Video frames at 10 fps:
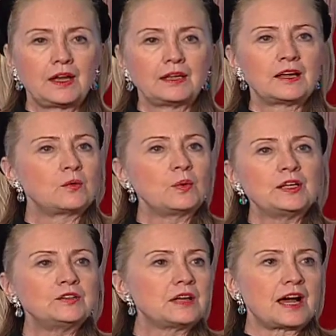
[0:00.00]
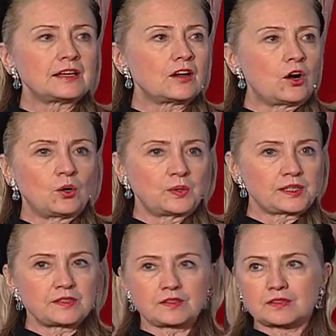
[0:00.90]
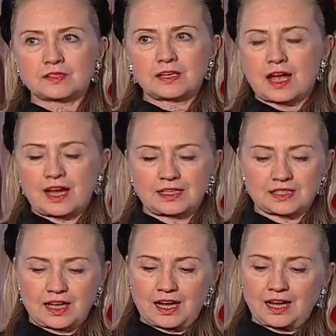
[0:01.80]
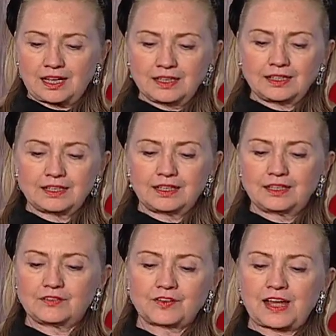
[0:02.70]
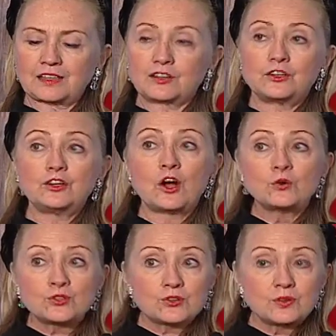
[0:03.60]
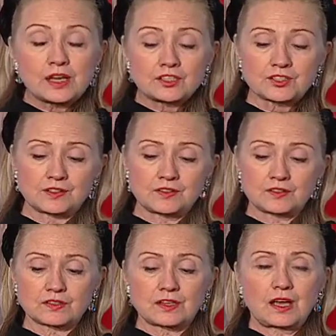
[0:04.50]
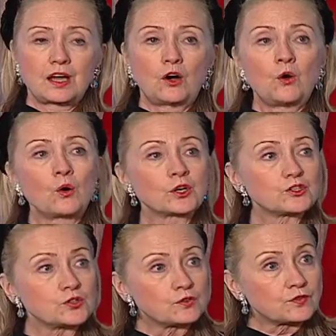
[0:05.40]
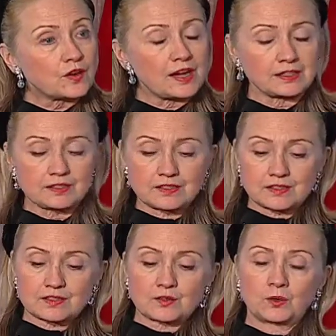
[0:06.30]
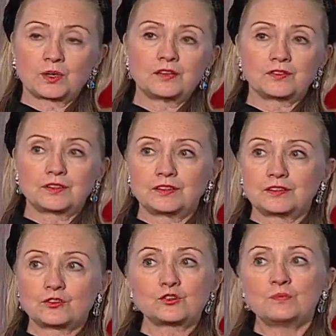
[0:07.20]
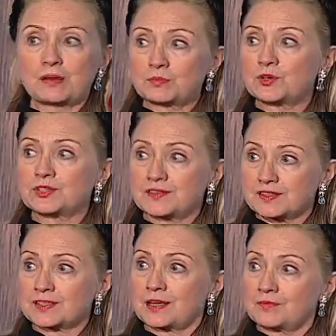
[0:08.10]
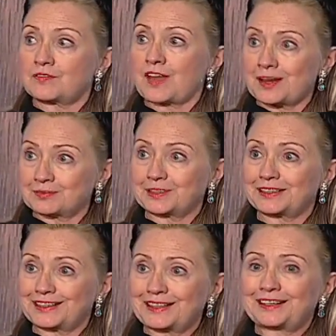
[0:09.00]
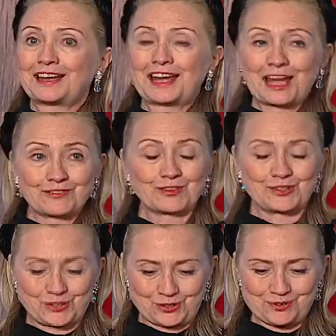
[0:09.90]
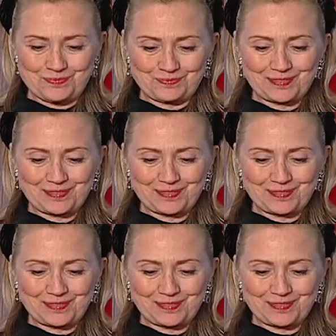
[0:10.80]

Now, we do not always see eye to eye. In fact, no two nations or two friends or even two members of the same family ever do.